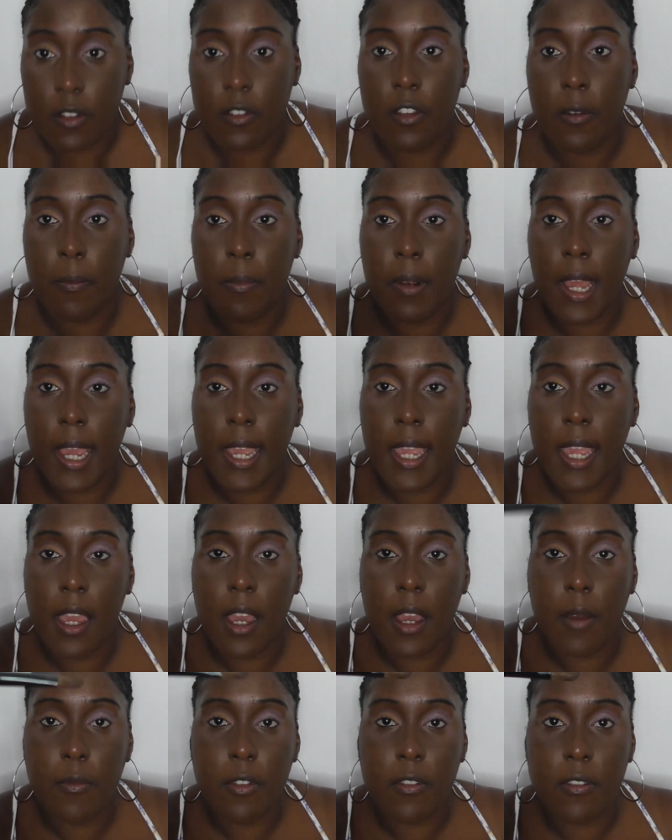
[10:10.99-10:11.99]
to apply it,
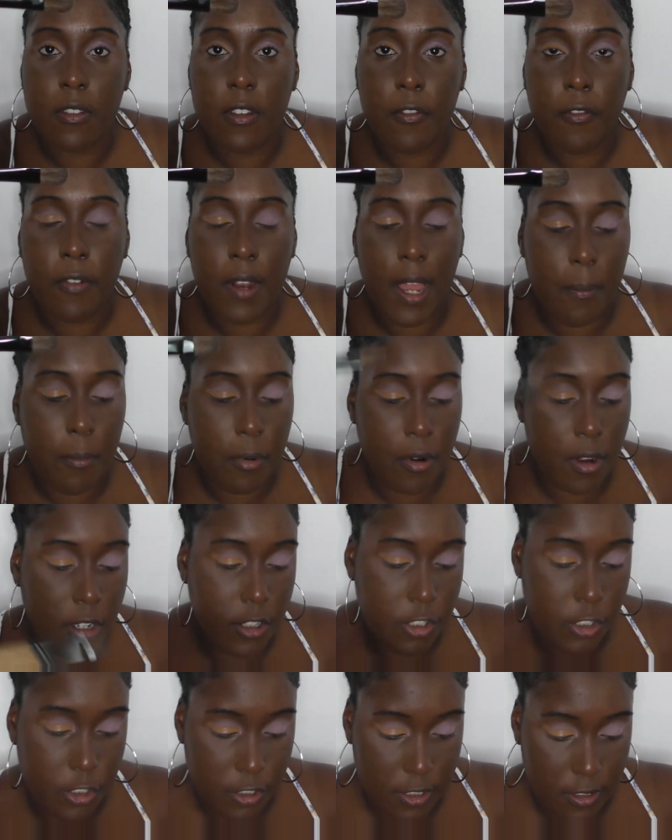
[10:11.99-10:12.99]
I'm using a flat
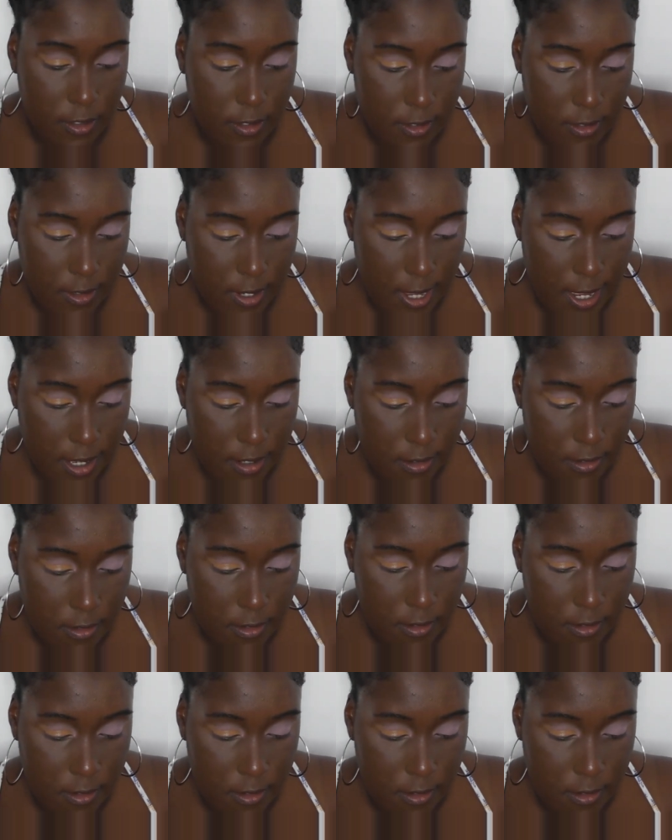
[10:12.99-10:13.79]
brush instead.